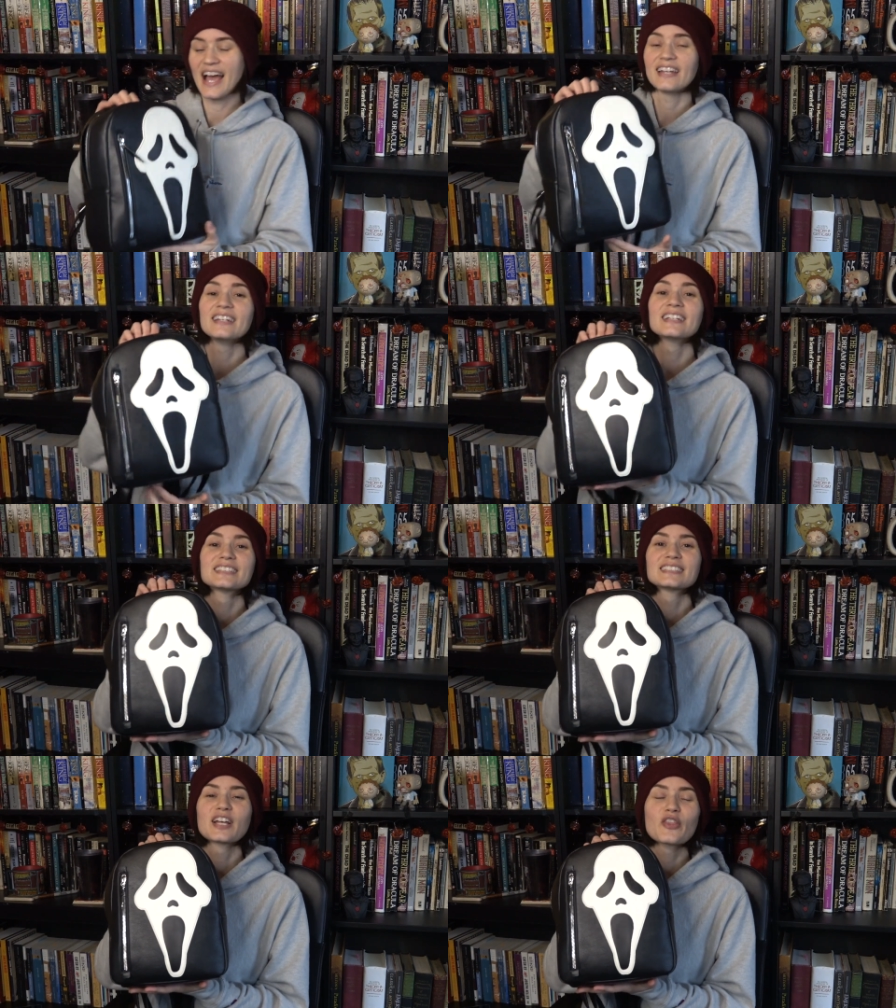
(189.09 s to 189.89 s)
And it
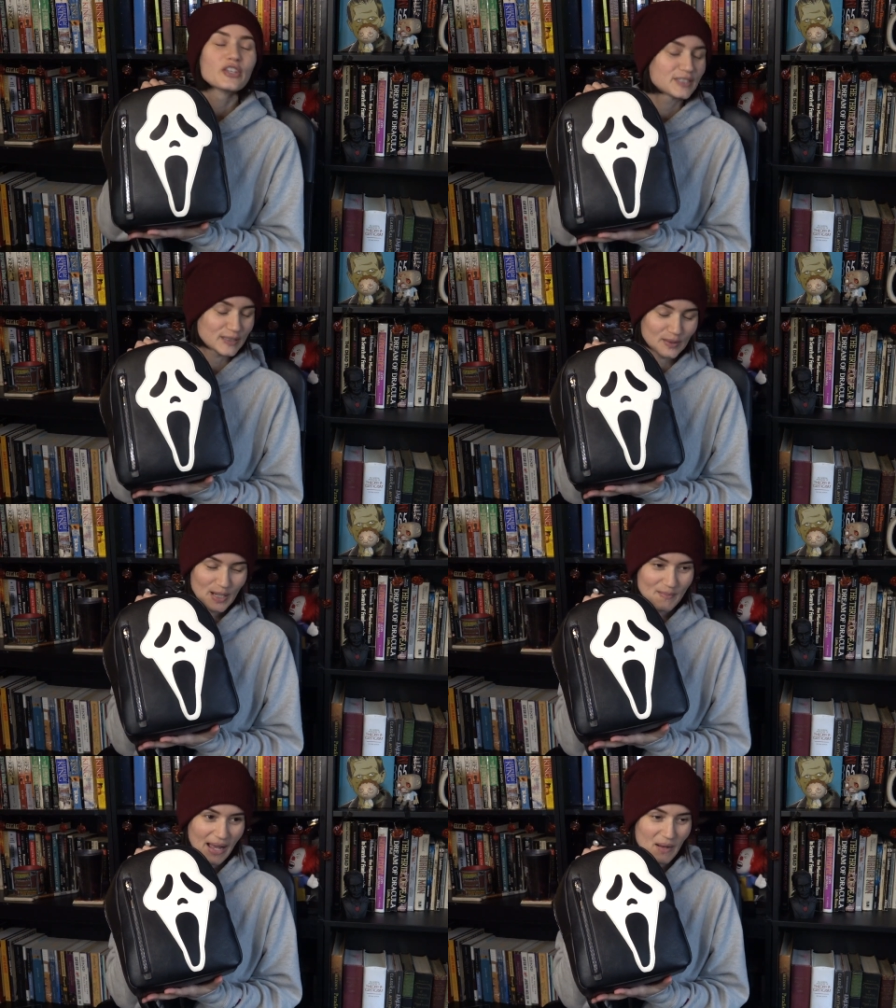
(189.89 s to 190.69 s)
is this
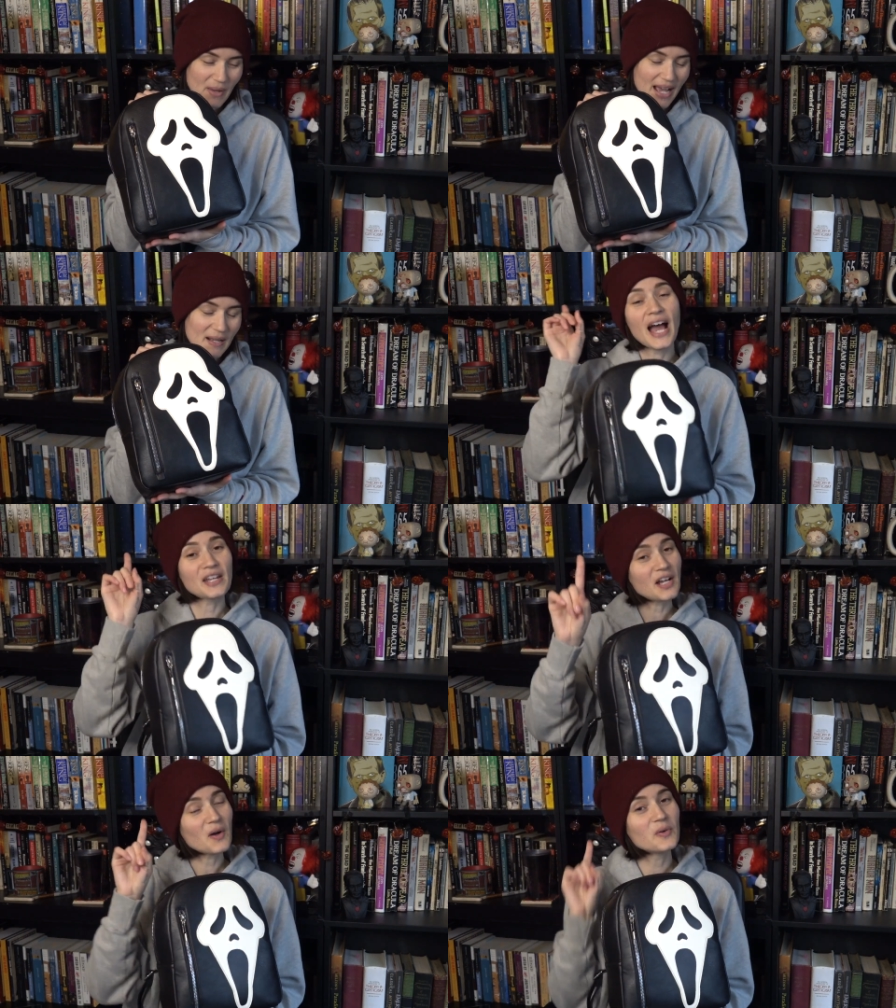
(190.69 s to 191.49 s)
Scream backpack. And
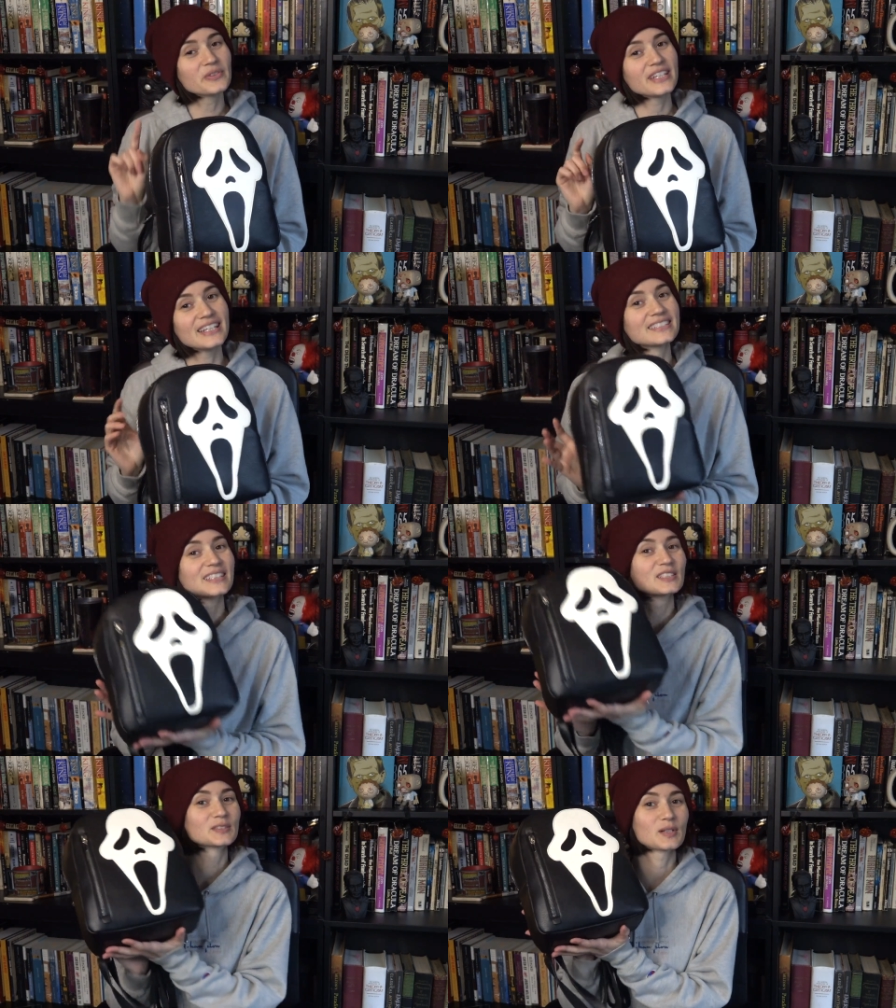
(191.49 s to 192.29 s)
not only is
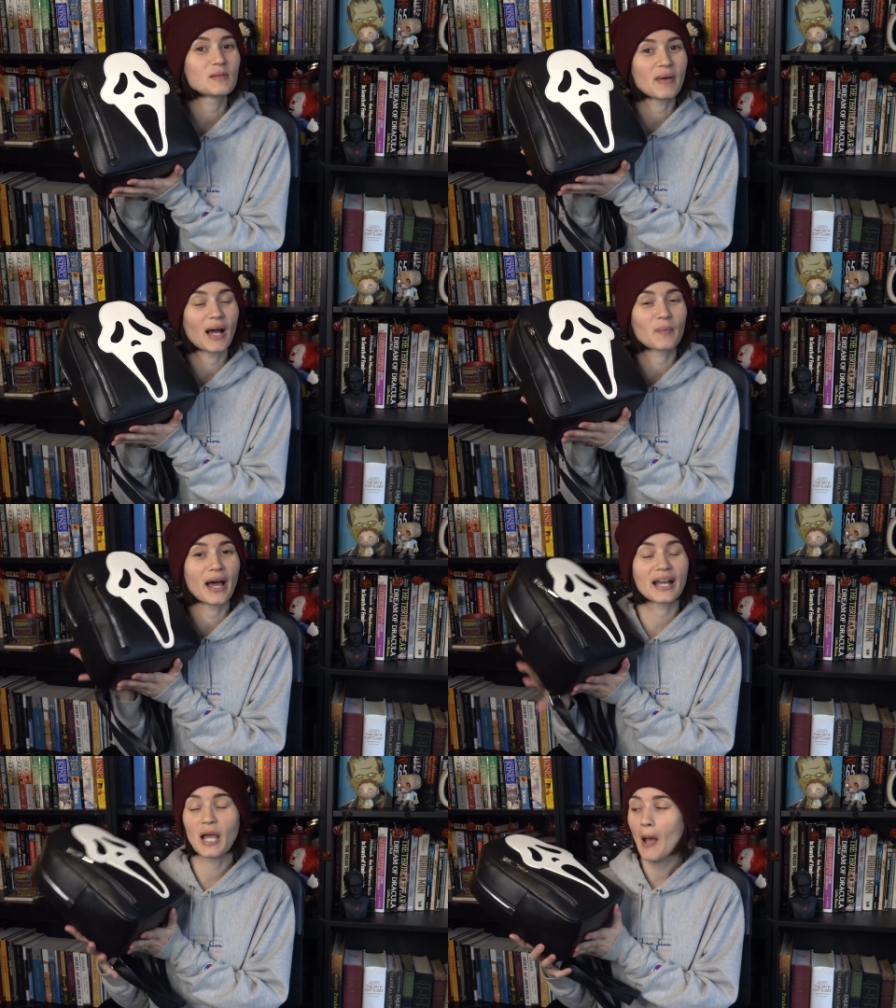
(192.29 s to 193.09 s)
it a Scream
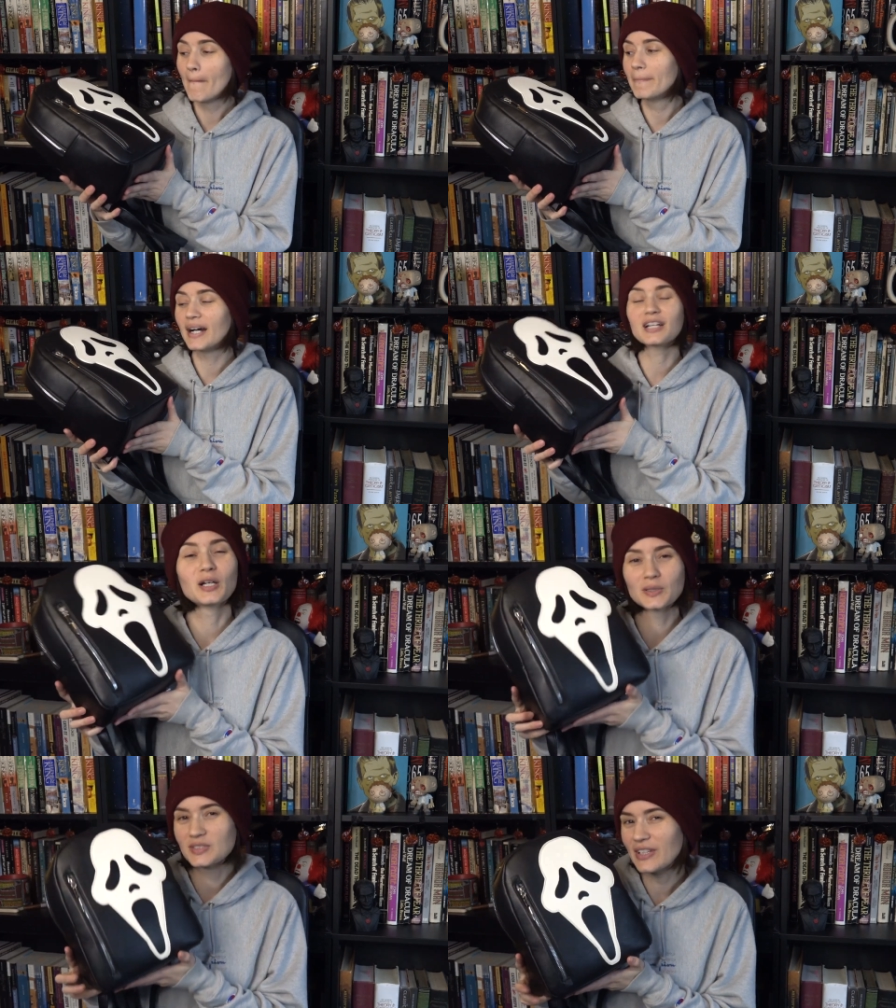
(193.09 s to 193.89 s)
backpack, but
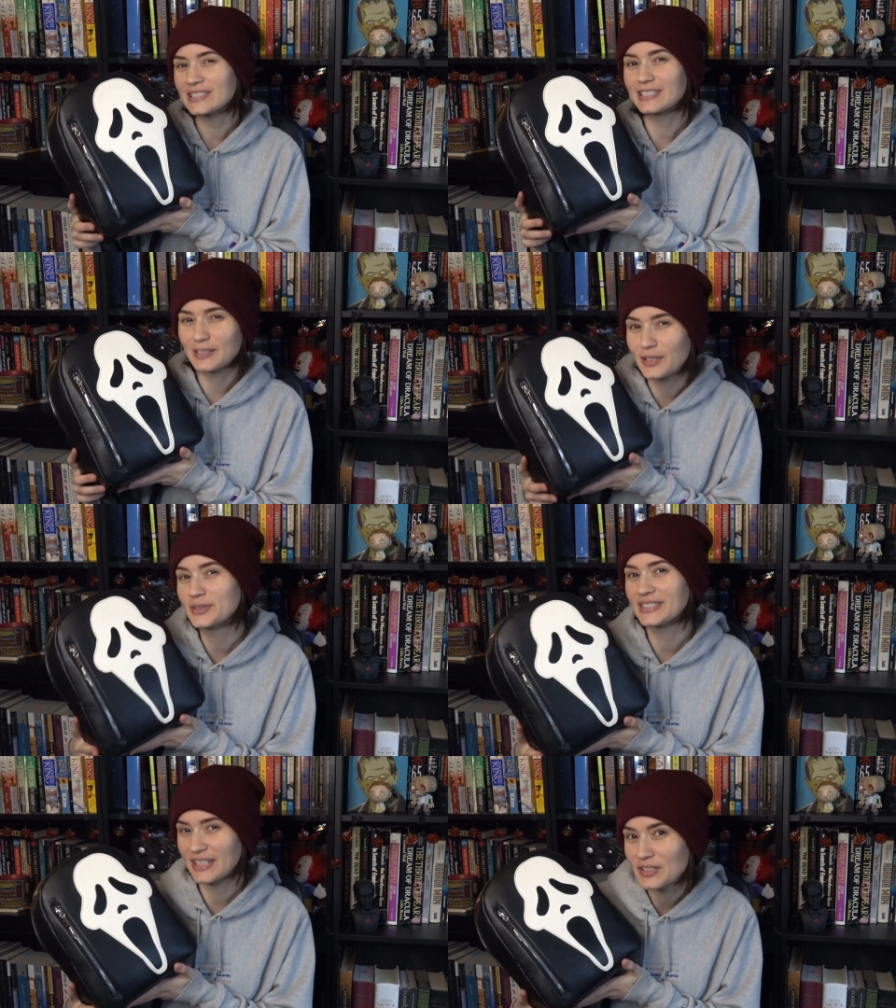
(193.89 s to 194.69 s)
Ghostface
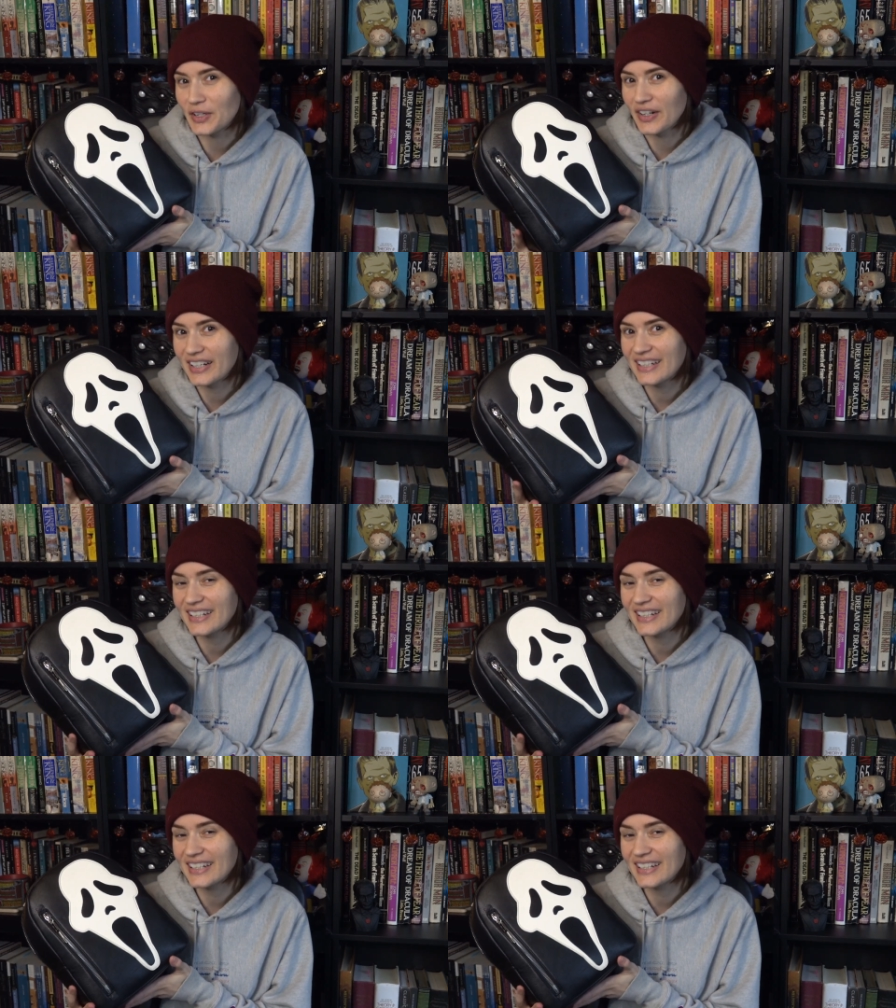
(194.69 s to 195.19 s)
glows in the dark.